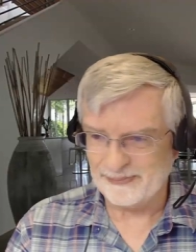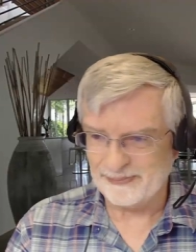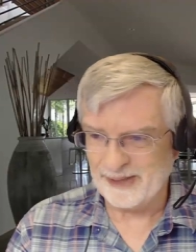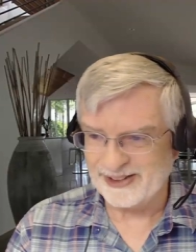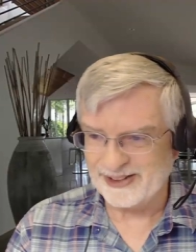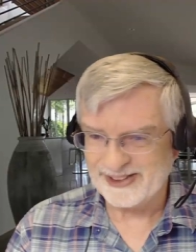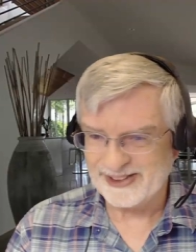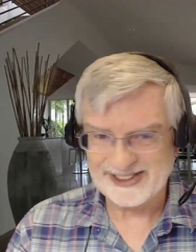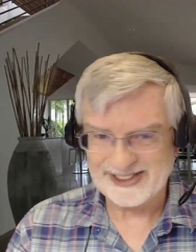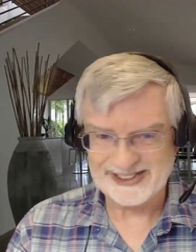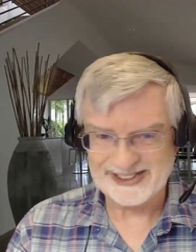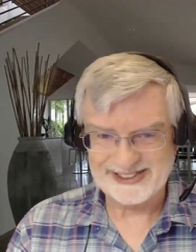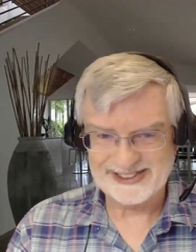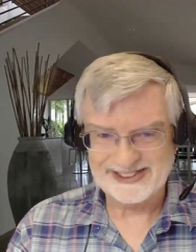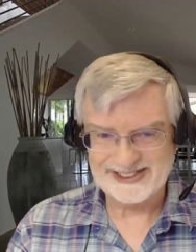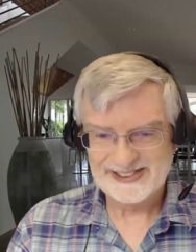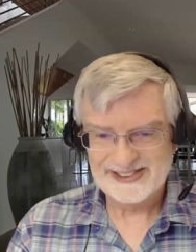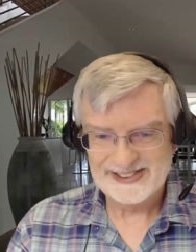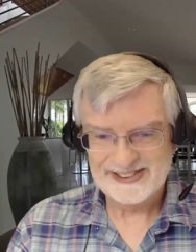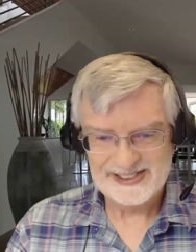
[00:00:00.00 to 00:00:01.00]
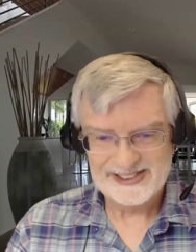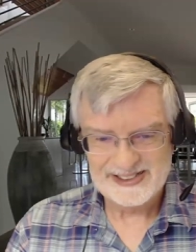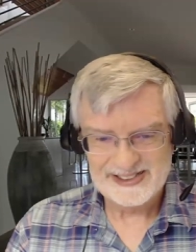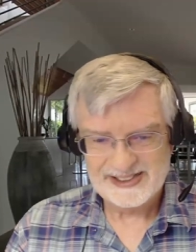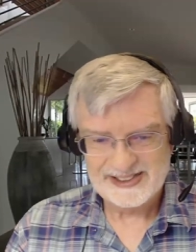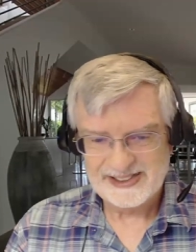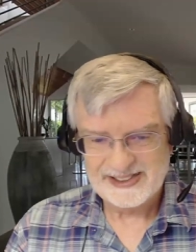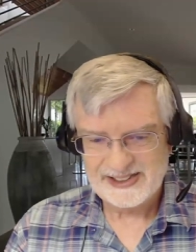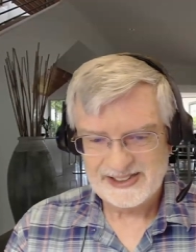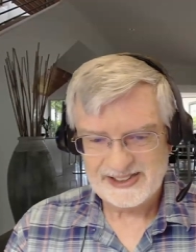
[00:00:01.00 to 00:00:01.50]
about
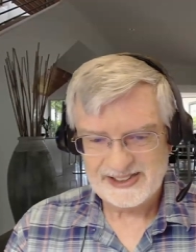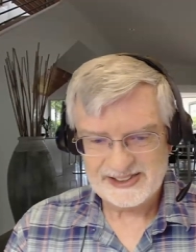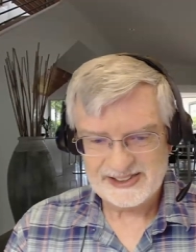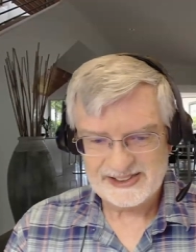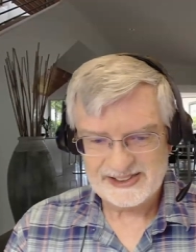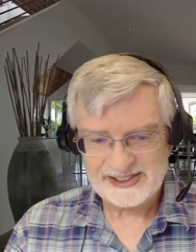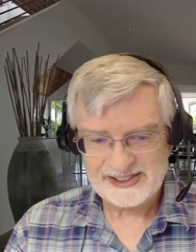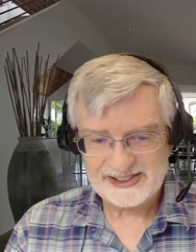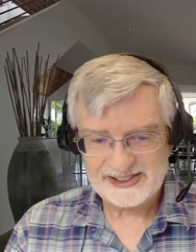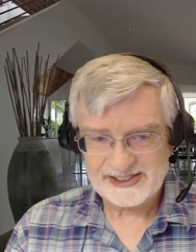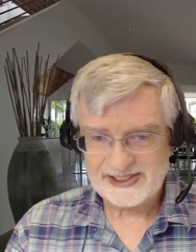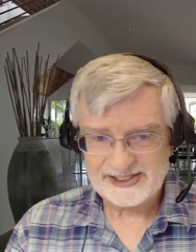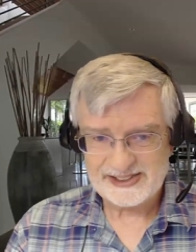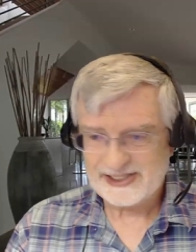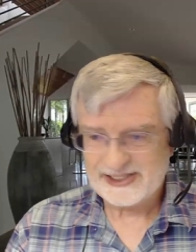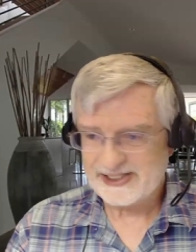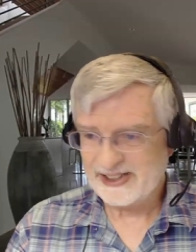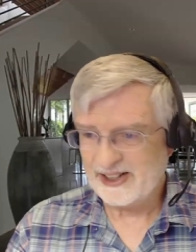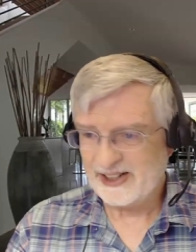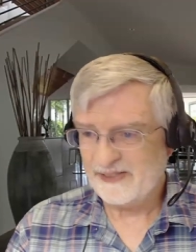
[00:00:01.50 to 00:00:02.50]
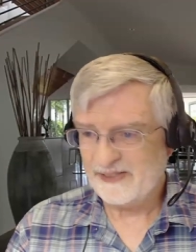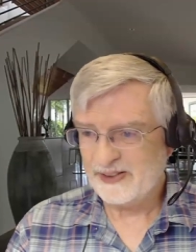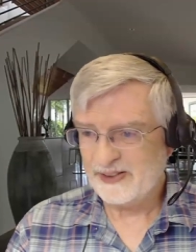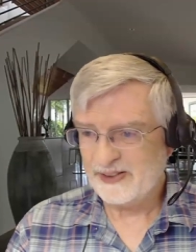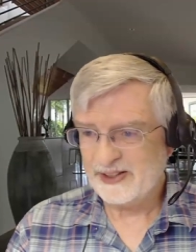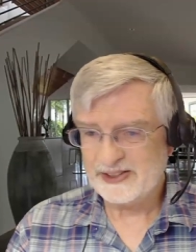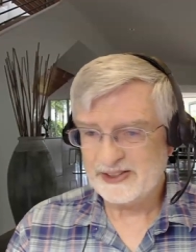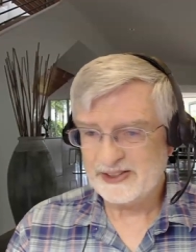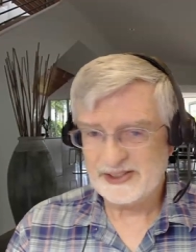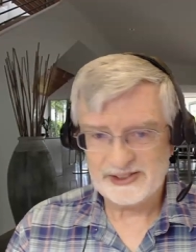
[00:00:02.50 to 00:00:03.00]
this. this is, this stuff
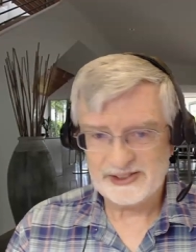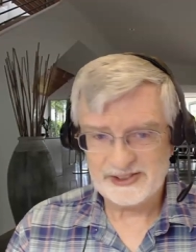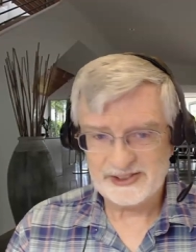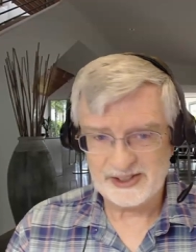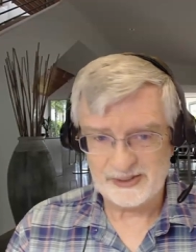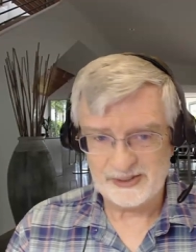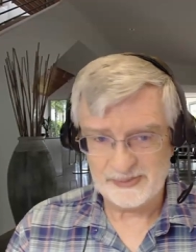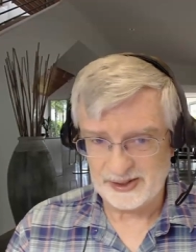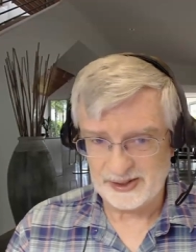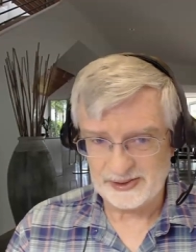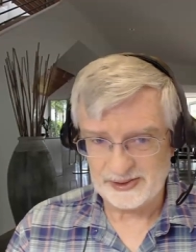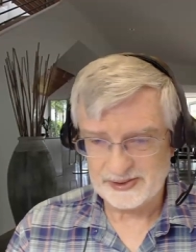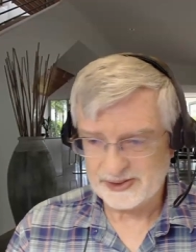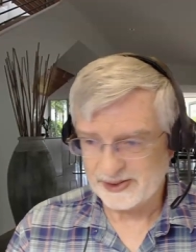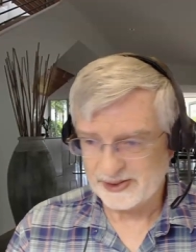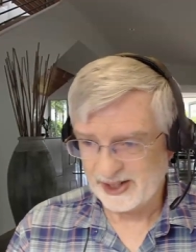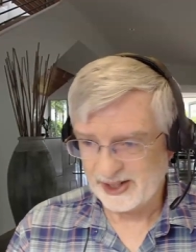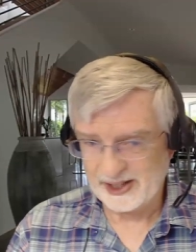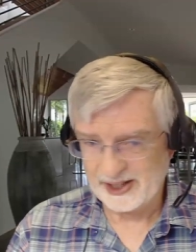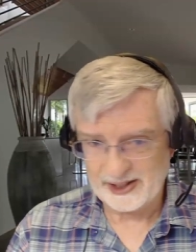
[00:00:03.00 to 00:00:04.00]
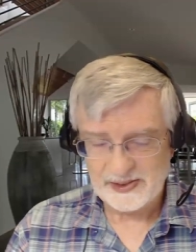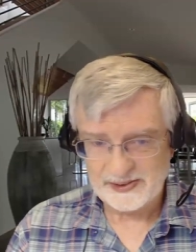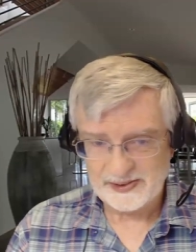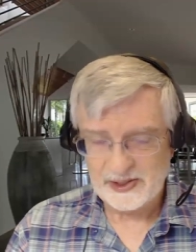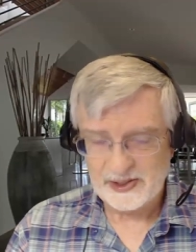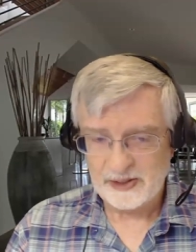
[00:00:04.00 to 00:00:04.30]
is, is something else. Okay.